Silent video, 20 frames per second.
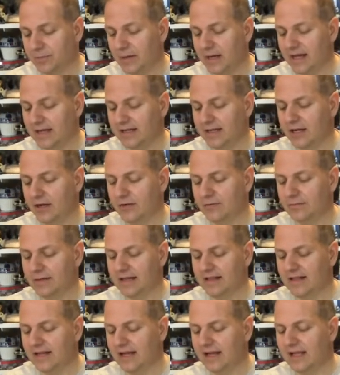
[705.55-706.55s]
But, you know,
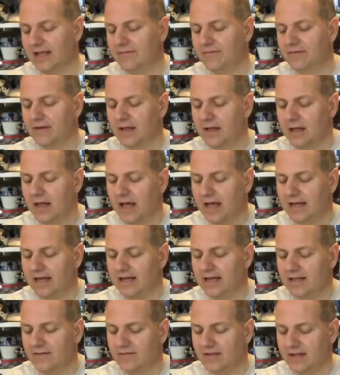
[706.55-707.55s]
I think I give, I
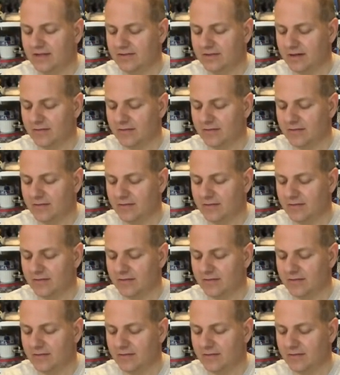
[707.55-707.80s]
didn't give kids